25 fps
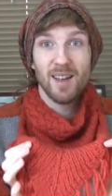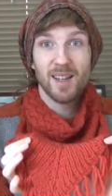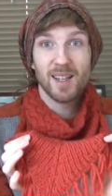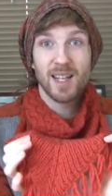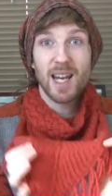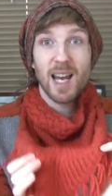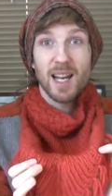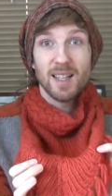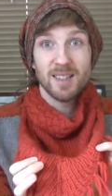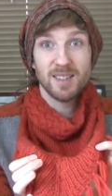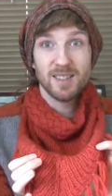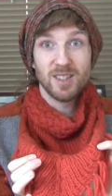
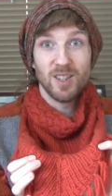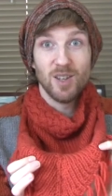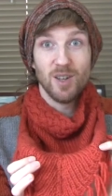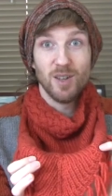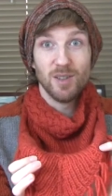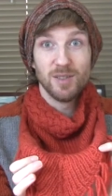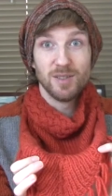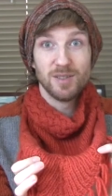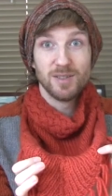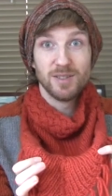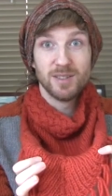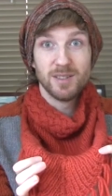cast
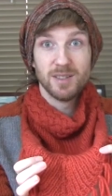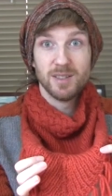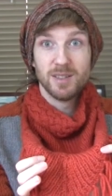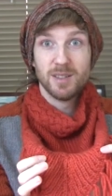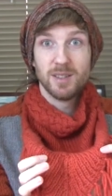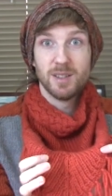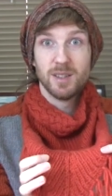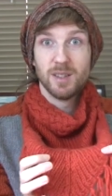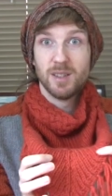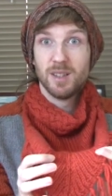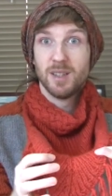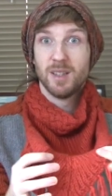off.
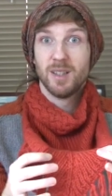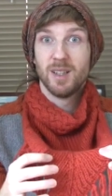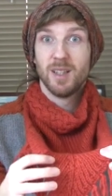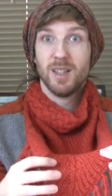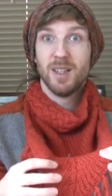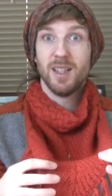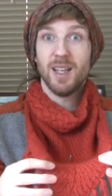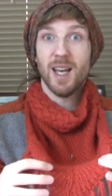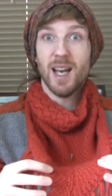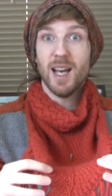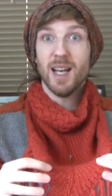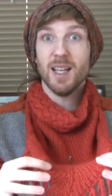
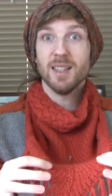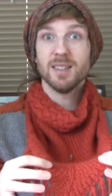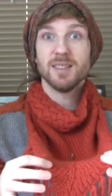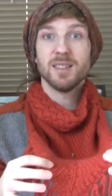Yeah,